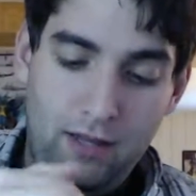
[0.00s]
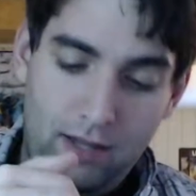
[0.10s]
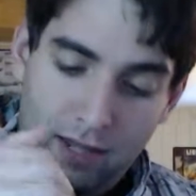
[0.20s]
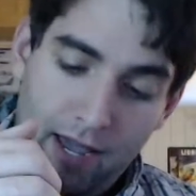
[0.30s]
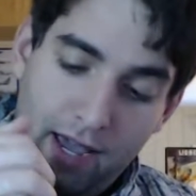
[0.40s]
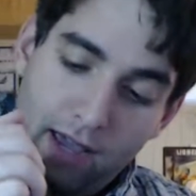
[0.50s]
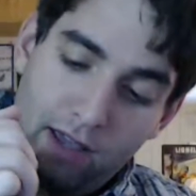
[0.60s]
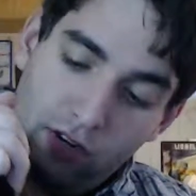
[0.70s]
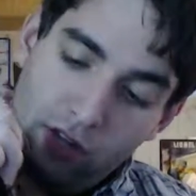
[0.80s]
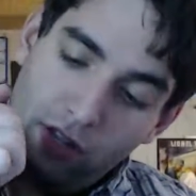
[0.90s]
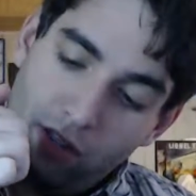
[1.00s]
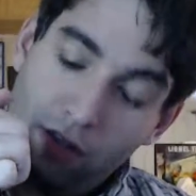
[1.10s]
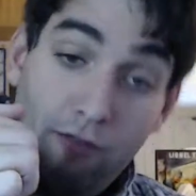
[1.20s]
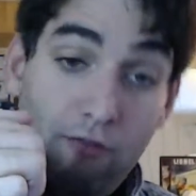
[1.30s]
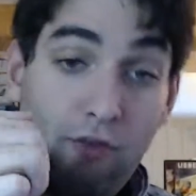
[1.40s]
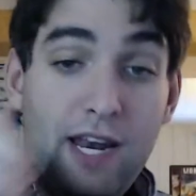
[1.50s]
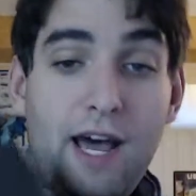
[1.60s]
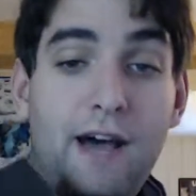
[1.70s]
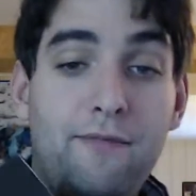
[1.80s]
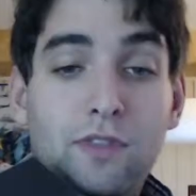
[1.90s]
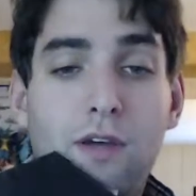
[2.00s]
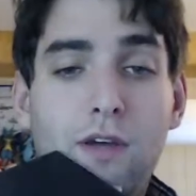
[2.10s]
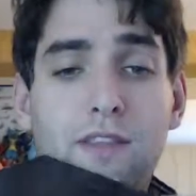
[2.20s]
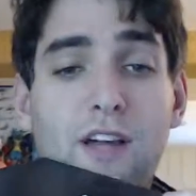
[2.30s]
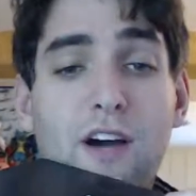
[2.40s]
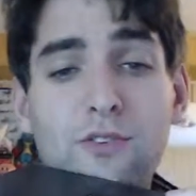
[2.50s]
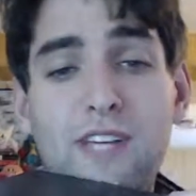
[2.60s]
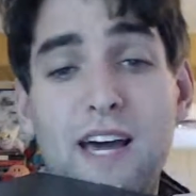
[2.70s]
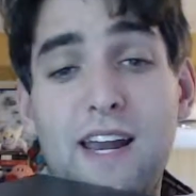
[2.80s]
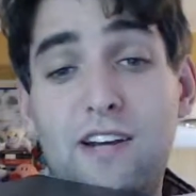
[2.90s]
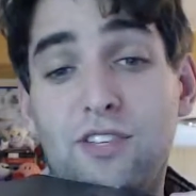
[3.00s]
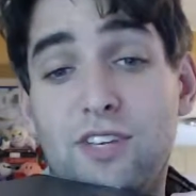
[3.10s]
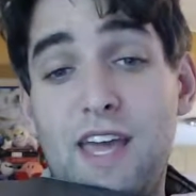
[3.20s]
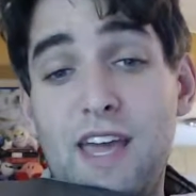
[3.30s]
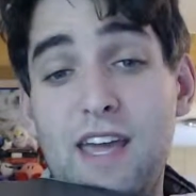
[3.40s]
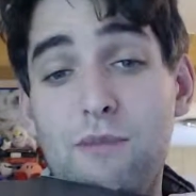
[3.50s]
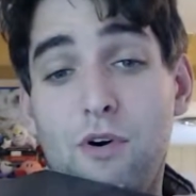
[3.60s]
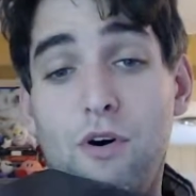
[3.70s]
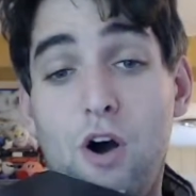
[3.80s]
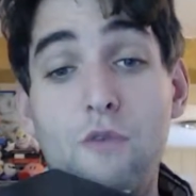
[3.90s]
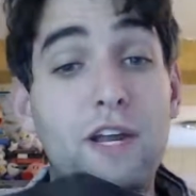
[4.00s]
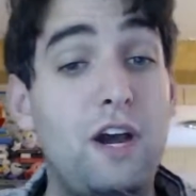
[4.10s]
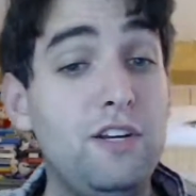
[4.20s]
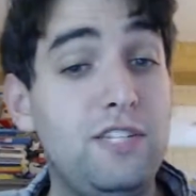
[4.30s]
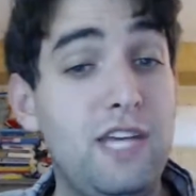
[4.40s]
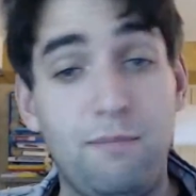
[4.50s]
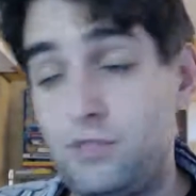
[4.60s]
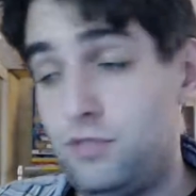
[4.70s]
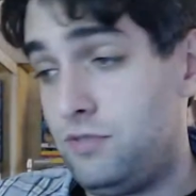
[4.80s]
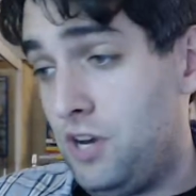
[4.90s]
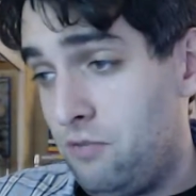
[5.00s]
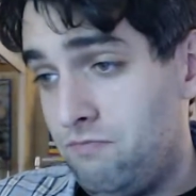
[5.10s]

And voila. The other side actually came already untaped, so